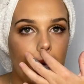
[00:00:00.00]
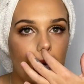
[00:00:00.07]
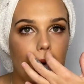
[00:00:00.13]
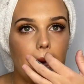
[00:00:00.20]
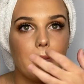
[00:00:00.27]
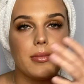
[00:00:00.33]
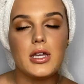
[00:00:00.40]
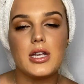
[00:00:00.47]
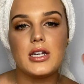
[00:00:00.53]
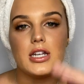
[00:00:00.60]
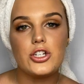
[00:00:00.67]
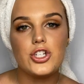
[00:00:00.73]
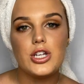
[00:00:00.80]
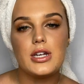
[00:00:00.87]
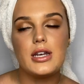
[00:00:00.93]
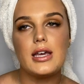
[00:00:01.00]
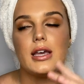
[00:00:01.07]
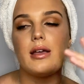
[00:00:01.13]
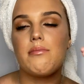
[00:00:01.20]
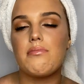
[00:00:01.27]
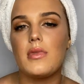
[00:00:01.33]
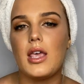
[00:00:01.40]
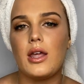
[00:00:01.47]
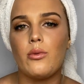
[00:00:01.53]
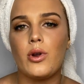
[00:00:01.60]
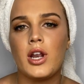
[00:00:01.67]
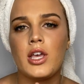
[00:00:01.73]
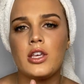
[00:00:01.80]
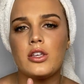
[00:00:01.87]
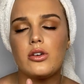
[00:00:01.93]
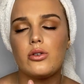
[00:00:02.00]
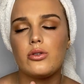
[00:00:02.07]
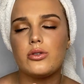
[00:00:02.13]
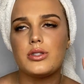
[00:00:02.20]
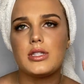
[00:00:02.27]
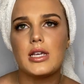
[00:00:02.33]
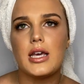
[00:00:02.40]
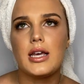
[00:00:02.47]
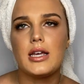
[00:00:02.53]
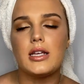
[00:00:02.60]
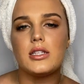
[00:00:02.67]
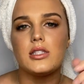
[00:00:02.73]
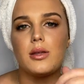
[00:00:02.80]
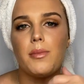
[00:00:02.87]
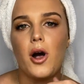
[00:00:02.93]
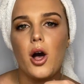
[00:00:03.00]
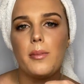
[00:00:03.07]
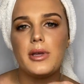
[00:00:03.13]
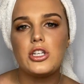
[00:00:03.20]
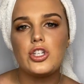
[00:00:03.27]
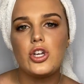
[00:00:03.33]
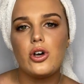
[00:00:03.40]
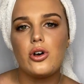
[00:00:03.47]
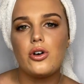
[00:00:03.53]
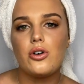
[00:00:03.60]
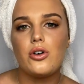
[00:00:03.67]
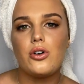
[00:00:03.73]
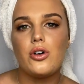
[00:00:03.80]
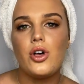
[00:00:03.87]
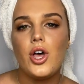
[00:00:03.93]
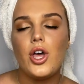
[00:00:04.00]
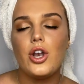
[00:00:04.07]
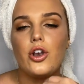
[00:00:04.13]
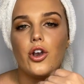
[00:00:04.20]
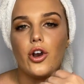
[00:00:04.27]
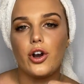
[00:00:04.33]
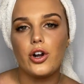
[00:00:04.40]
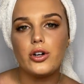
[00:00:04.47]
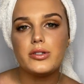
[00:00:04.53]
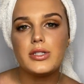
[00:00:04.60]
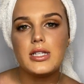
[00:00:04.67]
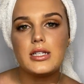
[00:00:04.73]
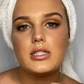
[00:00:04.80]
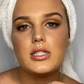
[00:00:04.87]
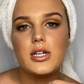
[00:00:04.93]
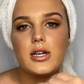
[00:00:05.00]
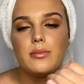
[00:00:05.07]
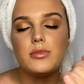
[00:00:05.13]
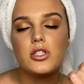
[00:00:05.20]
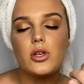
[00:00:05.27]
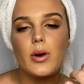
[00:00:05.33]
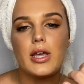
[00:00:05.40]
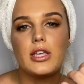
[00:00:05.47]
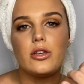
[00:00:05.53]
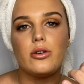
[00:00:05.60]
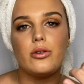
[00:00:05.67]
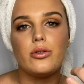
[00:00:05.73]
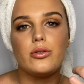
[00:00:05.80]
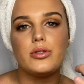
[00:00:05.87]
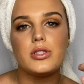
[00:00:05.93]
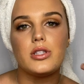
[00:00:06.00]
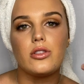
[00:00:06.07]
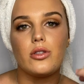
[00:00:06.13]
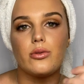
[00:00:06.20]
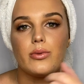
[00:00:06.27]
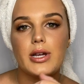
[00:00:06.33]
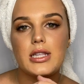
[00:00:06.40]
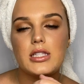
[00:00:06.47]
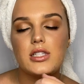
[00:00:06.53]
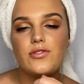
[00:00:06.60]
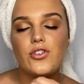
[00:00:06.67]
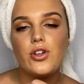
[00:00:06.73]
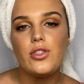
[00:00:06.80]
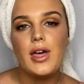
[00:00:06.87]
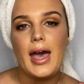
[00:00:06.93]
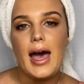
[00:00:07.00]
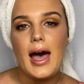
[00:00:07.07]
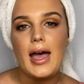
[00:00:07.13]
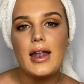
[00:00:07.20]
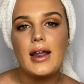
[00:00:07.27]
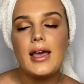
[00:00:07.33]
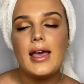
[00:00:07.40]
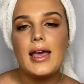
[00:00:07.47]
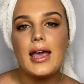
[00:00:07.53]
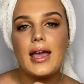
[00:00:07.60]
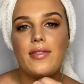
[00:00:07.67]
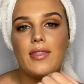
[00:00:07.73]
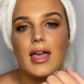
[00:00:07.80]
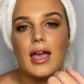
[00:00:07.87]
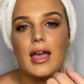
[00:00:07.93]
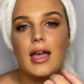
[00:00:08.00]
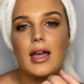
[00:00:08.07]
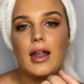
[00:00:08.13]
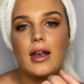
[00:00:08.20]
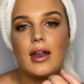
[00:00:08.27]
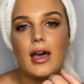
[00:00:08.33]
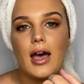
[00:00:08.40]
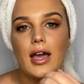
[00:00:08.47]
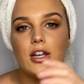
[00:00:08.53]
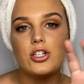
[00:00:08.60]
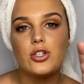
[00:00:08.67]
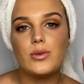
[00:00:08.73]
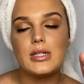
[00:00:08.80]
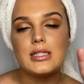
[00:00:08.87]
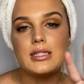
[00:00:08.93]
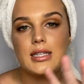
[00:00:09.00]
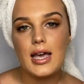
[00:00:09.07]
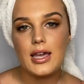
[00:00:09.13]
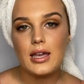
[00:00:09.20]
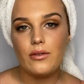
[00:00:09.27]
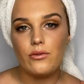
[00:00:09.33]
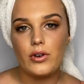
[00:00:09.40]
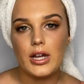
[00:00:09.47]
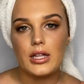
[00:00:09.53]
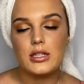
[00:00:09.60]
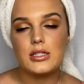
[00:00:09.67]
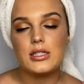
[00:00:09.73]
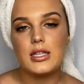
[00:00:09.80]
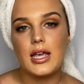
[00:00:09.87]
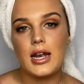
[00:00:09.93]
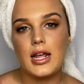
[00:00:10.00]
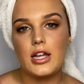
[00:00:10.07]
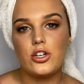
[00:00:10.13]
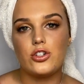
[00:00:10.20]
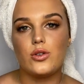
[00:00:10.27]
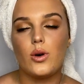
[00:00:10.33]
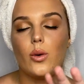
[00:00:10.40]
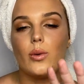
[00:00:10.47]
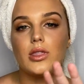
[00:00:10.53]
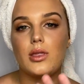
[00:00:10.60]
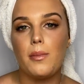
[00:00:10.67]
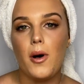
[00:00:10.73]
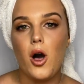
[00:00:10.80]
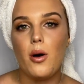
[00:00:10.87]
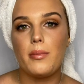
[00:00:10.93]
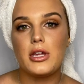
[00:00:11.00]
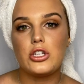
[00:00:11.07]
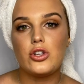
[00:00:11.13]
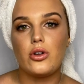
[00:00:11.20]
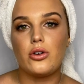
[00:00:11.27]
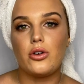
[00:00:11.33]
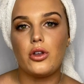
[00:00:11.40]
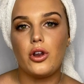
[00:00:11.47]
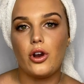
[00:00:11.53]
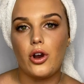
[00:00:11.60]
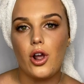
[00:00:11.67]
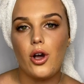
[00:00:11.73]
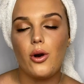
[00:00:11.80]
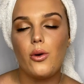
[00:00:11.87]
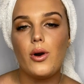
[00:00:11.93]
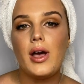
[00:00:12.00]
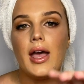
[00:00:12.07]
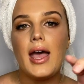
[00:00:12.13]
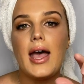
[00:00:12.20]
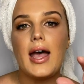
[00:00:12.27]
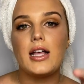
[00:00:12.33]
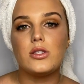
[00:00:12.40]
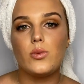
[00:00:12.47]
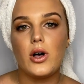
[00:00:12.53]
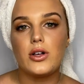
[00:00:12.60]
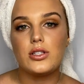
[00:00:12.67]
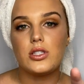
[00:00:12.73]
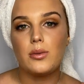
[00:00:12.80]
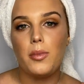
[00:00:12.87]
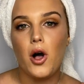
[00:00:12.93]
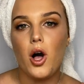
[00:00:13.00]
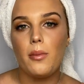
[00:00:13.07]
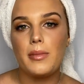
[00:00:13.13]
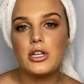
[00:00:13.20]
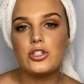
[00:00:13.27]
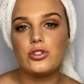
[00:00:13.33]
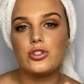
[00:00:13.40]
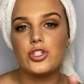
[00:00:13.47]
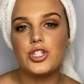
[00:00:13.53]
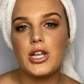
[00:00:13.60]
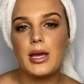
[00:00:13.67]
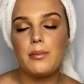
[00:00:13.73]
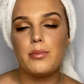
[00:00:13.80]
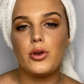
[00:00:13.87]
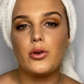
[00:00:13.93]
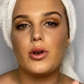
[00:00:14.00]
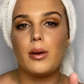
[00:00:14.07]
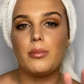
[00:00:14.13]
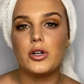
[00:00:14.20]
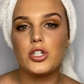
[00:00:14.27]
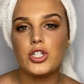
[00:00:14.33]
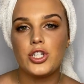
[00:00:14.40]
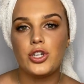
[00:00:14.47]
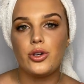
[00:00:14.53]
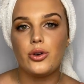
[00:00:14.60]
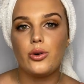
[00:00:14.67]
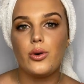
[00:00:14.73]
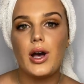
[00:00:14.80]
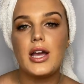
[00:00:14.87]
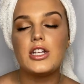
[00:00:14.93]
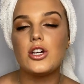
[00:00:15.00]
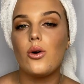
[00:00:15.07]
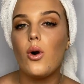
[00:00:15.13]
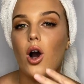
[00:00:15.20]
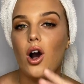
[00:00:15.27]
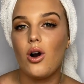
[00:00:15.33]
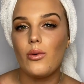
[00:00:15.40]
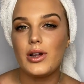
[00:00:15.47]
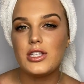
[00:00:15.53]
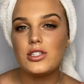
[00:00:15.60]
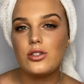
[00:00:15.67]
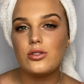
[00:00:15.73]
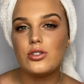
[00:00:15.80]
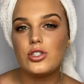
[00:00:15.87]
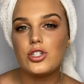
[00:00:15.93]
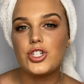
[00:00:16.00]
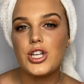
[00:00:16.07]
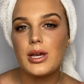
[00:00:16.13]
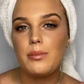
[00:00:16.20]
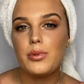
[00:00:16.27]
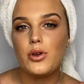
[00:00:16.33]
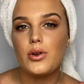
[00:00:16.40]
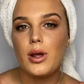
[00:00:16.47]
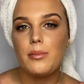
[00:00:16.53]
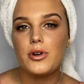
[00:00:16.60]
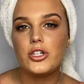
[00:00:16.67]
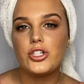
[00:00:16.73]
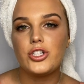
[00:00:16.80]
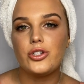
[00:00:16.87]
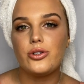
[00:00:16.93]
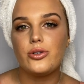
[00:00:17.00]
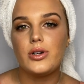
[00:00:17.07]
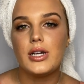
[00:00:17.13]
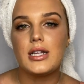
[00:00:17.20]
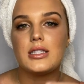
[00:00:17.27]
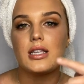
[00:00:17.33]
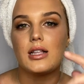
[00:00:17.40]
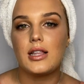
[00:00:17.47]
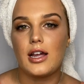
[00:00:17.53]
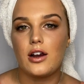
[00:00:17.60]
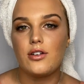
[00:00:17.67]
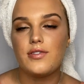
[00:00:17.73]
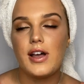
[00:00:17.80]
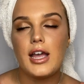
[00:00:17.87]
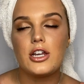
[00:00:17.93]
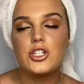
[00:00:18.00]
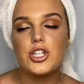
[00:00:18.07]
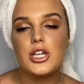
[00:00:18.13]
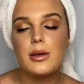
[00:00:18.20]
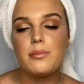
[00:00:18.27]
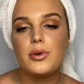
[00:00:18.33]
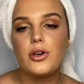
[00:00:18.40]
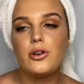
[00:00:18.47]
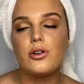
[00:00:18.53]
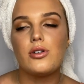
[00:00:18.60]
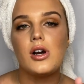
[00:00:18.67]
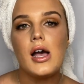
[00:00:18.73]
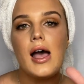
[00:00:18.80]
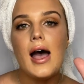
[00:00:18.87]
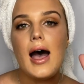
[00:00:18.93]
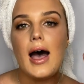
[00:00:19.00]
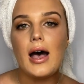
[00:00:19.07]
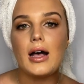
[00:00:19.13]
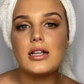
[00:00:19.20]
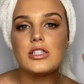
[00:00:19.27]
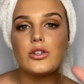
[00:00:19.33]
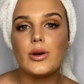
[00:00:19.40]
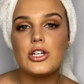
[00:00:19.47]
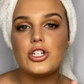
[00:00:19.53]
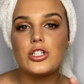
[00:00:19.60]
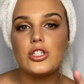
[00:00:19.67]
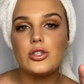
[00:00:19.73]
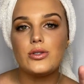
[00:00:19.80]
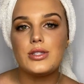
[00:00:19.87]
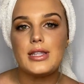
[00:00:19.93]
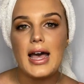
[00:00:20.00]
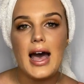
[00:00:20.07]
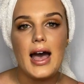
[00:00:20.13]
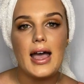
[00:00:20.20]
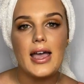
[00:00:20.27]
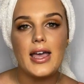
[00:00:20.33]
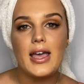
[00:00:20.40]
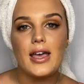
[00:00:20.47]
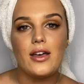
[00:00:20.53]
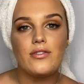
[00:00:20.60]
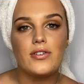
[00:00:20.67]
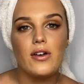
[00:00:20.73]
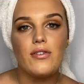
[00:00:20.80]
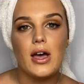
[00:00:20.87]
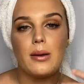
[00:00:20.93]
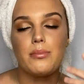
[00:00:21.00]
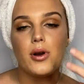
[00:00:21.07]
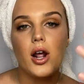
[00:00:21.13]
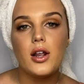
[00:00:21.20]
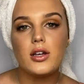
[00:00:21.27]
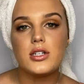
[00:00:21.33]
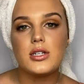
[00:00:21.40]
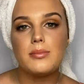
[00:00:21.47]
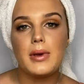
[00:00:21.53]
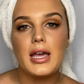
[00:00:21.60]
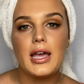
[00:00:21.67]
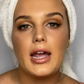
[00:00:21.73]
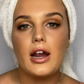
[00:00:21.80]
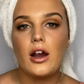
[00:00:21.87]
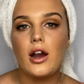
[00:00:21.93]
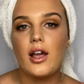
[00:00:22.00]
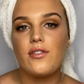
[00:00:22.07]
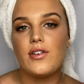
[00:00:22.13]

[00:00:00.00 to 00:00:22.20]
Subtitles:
conditioned it, and what I use is the Paul Mitchell Neuro system. So I use the rinse for that, and then I do a second rinse, and I do it with the Paul Mitchell Neuro as well as the Paul Mitchell shampoo number 2. I don't always use the shampoo number 2. It's a clarifying shampoo, so I just use that if I've had product in my hair,